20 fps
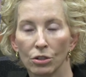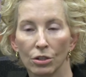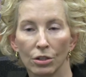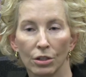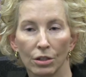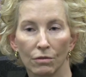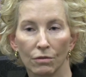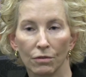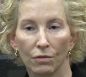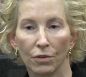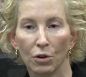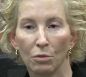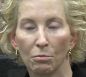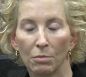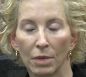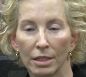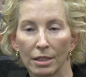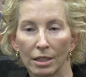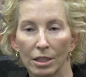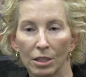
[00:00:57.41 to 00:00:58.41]
to confirm
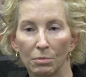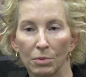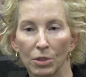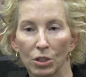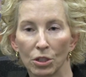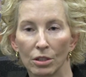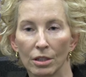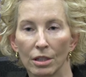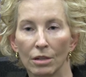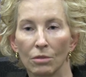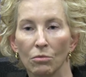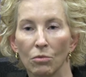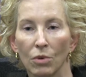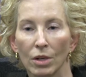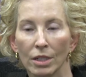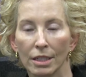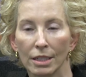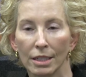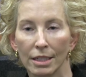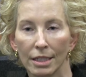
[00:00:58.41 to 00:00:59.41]
my suspicion that it
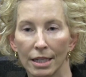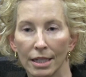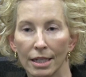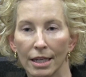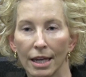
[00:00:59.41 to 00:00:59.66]
was indeed